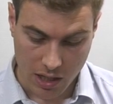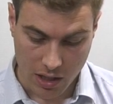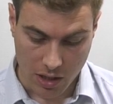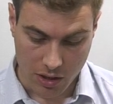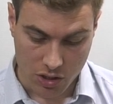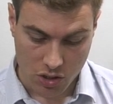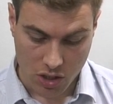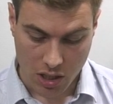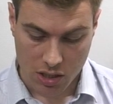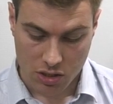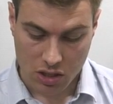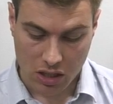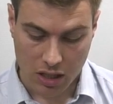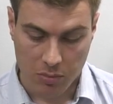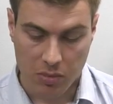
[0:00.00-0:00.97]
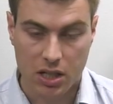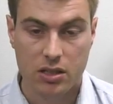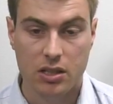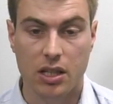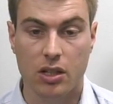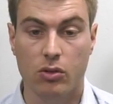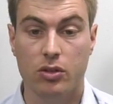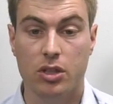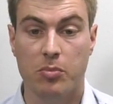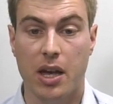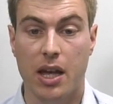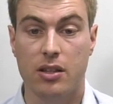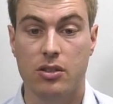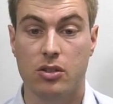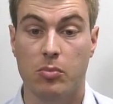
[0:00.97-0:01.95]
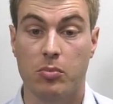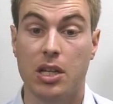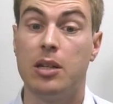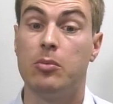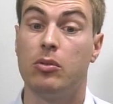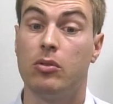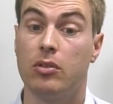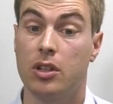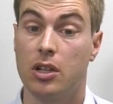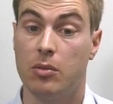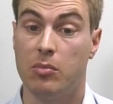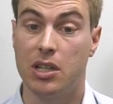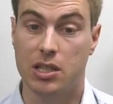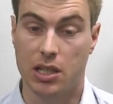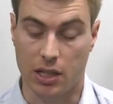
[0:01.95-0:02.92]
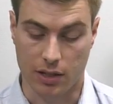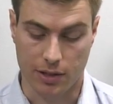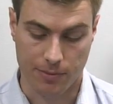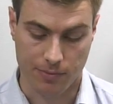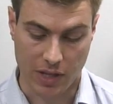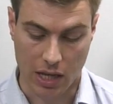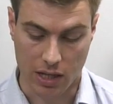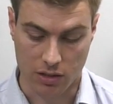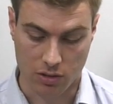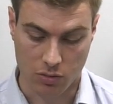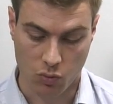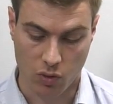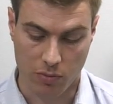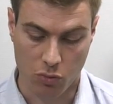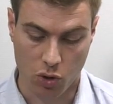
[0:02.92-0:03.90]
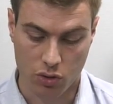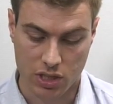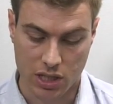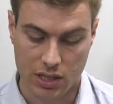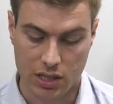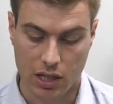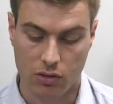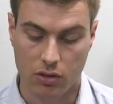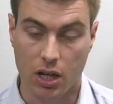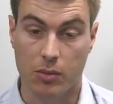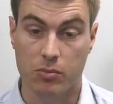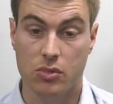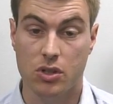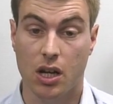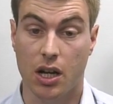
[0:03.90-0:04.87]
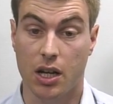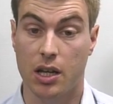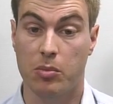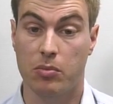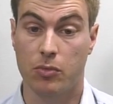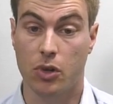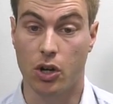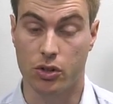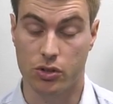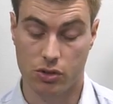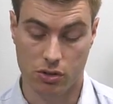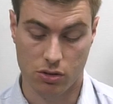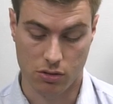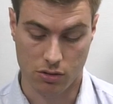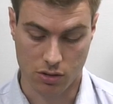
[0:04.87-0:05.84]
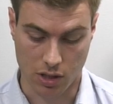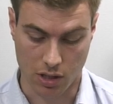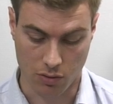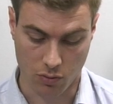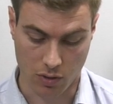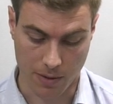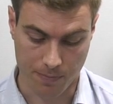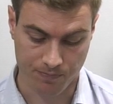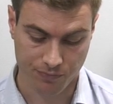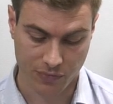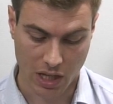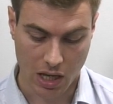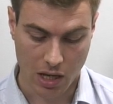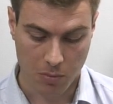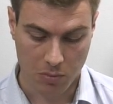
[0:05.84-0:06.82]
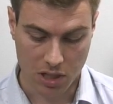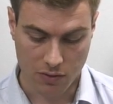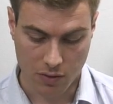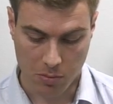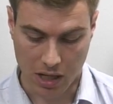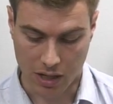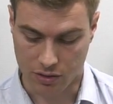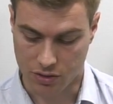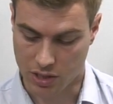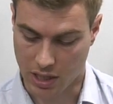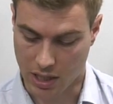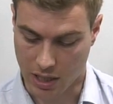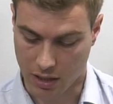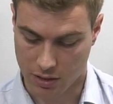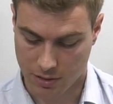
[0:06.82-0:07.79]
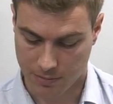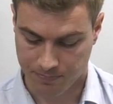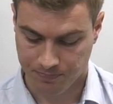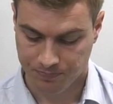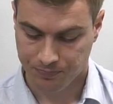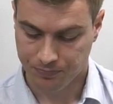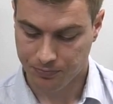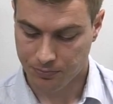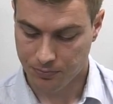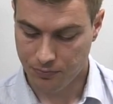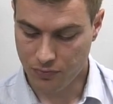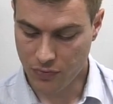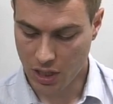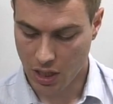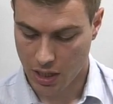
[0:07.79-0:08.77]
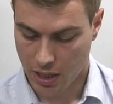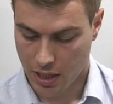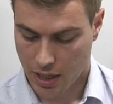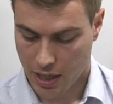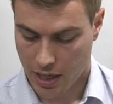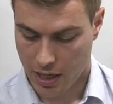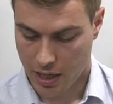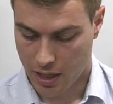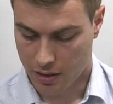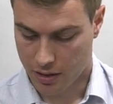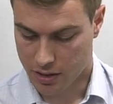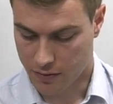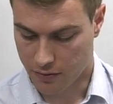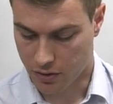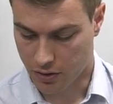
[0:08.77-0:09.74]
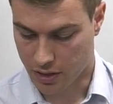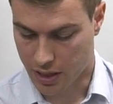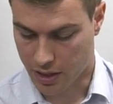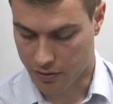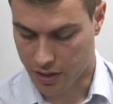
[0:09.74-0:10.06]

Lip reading: The sky's the limit. It all depends on people committing, and with more detail comes higher costs. So bit of a balancing act. Let's have a look now.